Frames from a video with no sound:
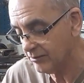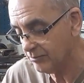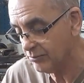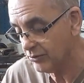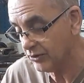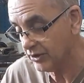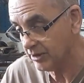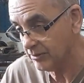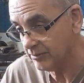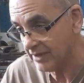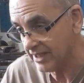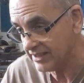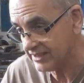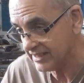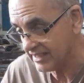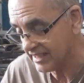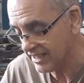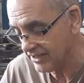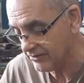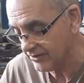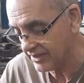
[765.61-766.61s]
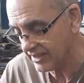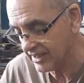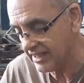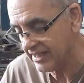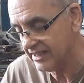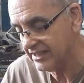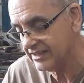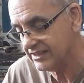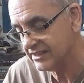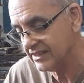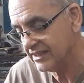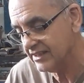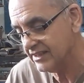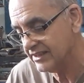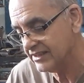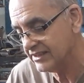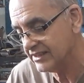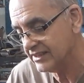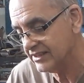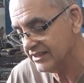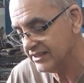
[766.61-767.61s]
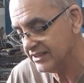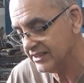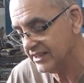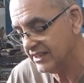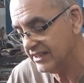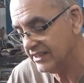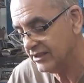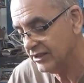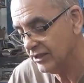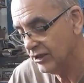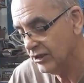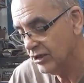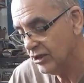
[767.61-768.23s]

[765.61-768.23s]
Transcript: putting it back together again is concerned.